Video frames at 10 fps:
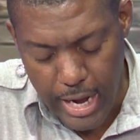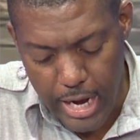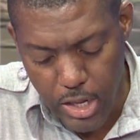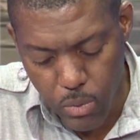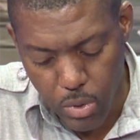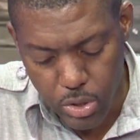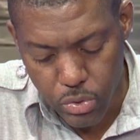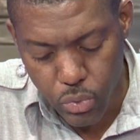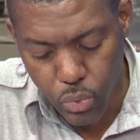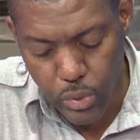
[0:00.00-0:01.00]

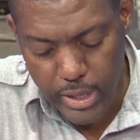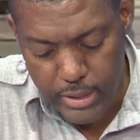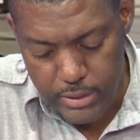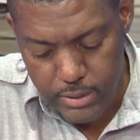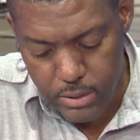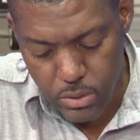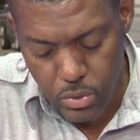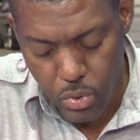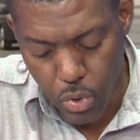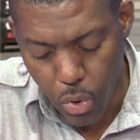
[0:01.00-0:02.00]
anyone who is
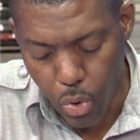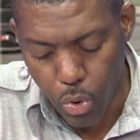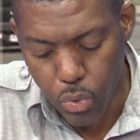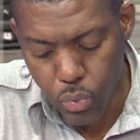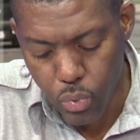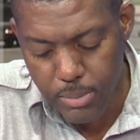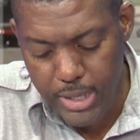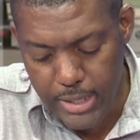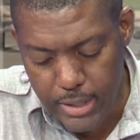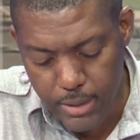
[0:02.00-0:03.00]
or whom
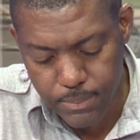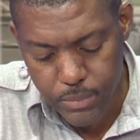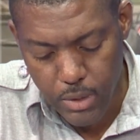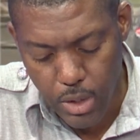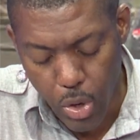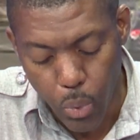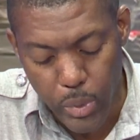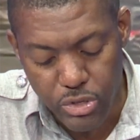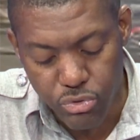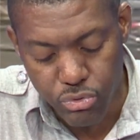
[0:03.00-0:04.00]
he,
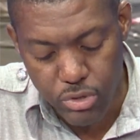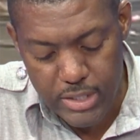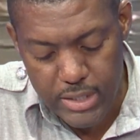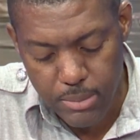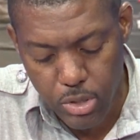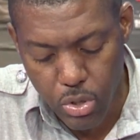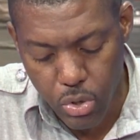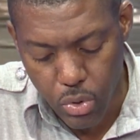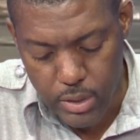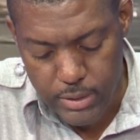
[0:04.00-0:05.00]
with reasonable
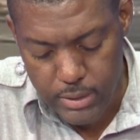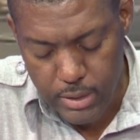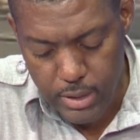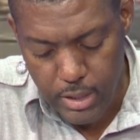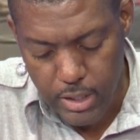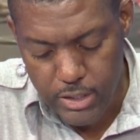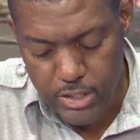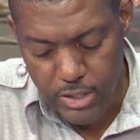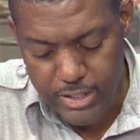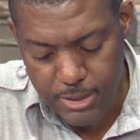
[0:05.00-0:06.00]
cause,
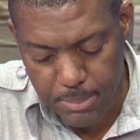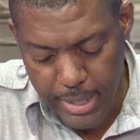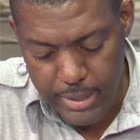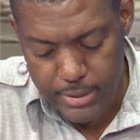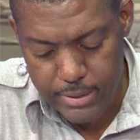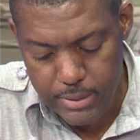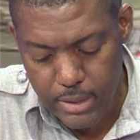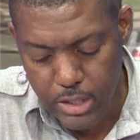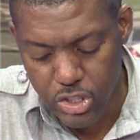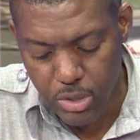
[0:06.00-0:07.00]
suspects
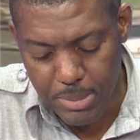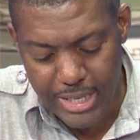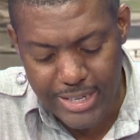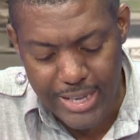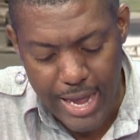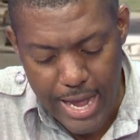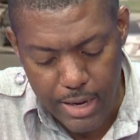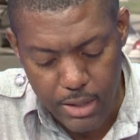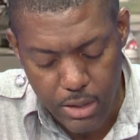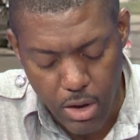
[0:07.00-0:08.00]
to be in the
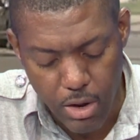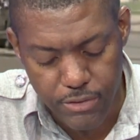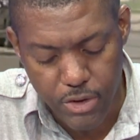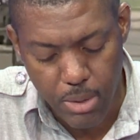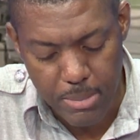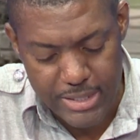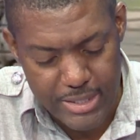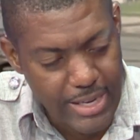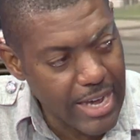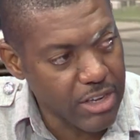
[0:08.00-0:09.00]
act of
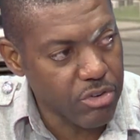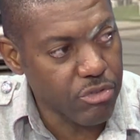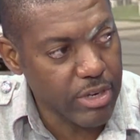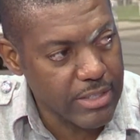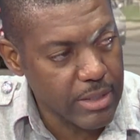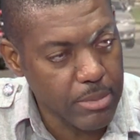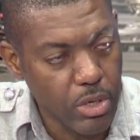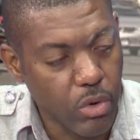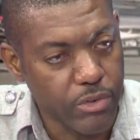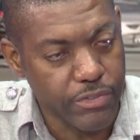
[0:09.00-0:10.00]
committing an
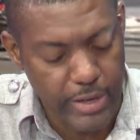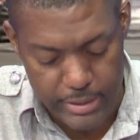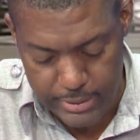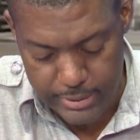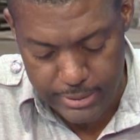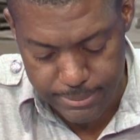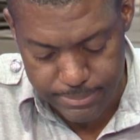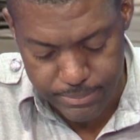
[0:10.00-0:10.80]
arrestable offense.